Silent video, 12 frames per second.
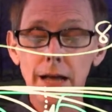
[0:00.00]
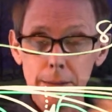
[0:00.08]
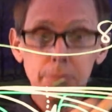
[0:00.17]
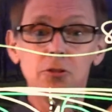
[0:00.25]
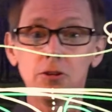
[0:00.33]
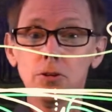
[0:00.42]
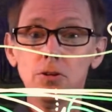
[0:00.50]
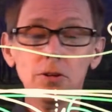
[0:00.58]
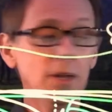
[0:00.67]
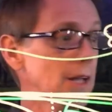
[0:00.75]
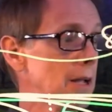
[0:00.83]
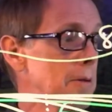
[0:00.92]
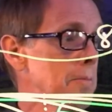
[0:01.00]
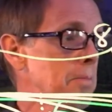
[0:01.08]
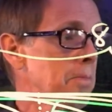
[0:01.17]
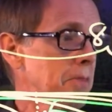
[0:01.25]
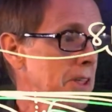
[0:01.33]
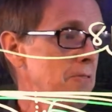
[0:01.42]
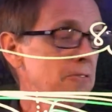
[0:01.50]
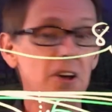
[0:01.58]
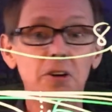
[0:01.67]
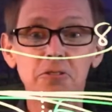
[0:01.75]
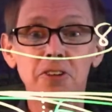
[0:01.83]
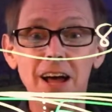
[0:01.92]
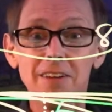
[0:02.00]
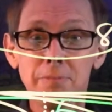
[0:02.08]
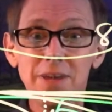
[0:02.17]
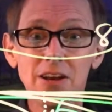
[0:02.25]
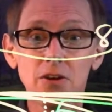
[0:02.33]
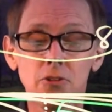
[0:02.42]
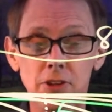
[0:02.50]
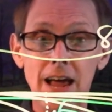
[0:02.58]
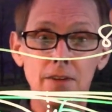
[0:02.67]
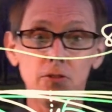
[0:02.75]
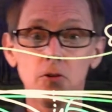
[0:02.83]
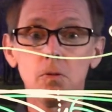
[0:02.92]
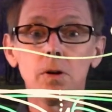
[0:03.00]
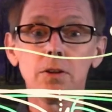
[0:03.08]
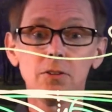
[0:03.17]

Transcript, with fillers: Absolutely. It fell five meters after one